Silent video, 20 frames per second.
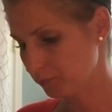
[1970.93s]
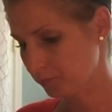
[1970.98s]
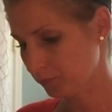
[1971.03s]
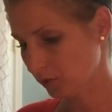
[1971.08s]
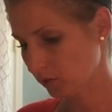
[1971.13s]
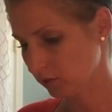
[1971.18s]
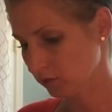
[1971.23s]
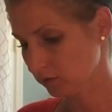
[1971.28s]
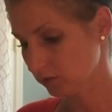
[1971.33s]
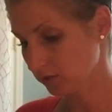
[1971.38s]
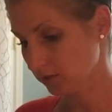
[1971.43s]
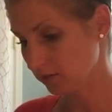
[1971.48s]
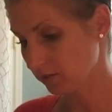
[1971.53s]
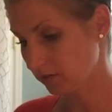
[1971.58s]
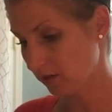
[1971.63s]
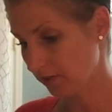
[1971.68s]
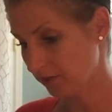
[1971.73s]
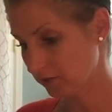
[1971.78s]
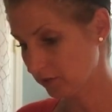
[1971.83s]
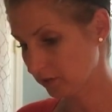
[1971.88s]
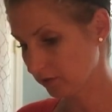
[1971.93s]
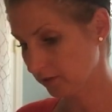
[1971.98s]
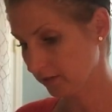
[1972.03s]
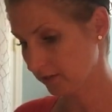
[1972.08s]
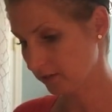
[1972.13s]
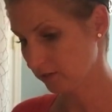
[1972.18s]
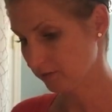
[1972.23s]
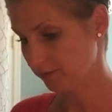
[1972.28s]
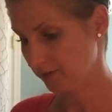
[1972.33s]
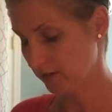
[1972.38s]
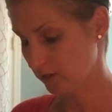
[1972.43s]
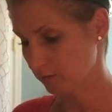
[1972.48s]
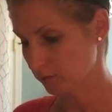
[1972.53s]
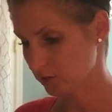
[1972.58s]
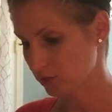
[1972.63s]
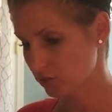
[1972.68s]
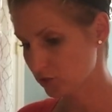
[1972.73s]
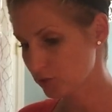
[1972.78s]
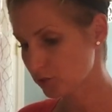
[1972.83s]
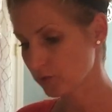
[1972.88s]
pulled another clarifier,
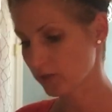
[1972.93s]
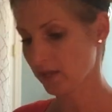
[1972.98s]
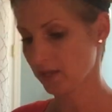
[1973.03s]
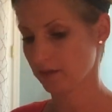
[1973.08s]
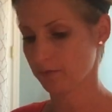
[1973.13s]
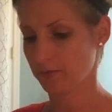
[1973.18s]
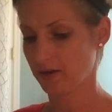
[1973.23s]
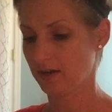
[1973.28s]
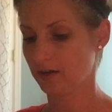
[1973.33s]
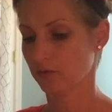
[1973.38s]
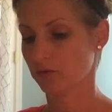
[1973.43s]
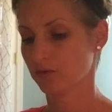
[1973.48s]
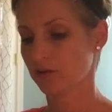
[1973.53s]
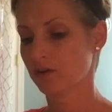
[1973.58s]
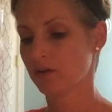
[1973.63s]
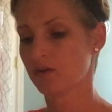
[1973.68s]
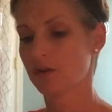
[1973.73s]
but 2 came out.